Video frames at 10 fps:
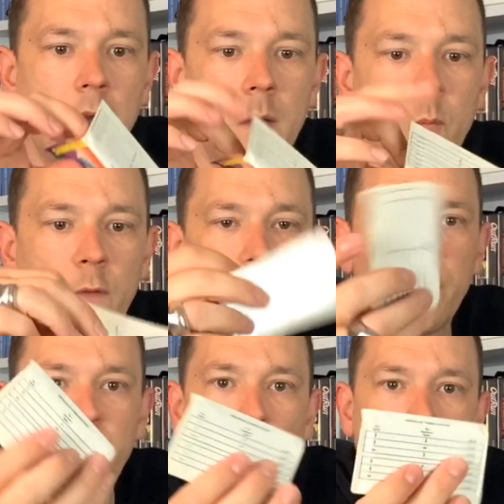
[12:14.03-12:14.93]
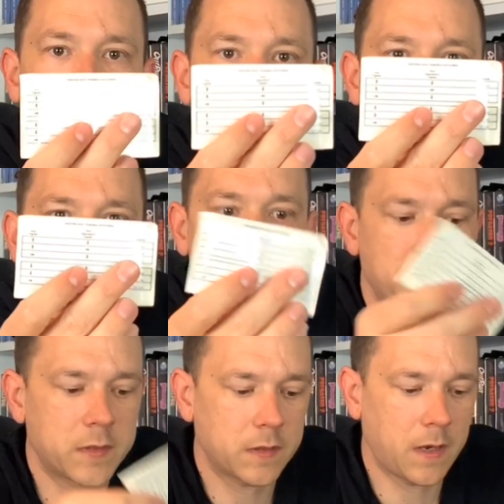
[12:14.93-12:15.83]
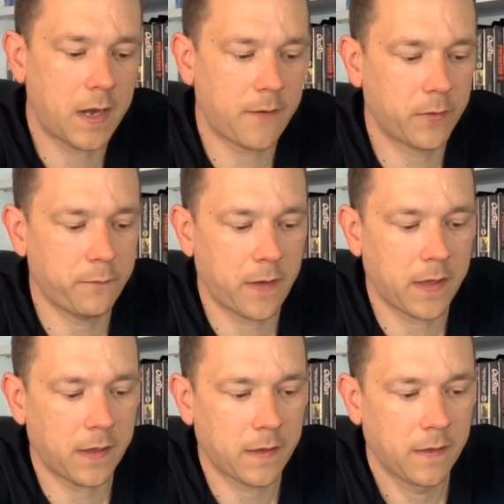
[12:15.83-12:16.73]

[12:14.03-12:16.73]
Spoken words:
with your fighting moves and everything.